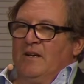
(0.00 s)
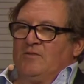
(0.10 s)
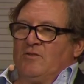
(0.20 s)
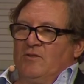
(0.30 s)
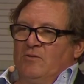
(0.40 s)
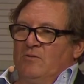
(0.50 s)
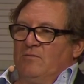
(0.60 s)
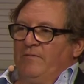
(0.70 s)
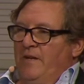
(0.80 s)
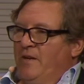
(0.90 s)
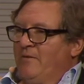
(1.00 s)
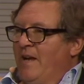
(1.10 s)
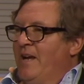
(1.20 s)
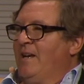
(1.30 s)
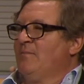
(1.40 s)
to video
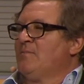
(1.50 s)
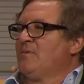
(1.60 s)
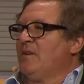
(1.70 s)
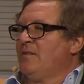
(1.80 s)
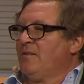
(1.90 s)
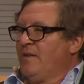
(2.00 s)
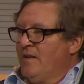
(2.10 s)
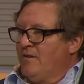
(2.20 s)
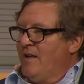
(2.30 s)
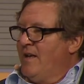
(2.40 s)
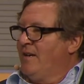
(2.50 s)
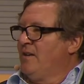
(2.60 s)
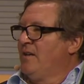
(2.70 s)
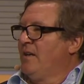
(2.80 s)
games and to the internet